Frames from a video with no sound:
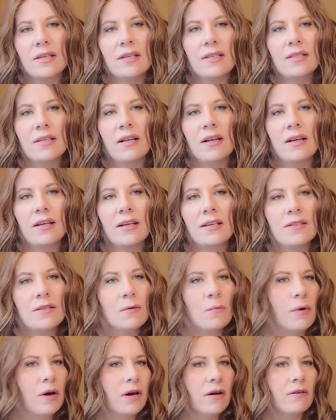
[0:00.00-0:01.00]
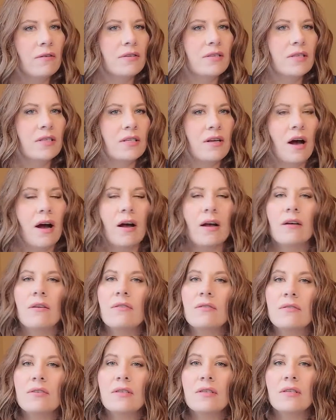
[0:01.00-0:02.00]
is that I get to wear
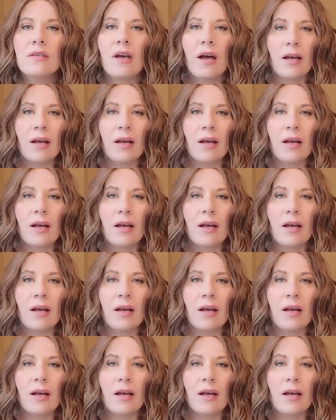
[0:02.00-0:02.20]
styles.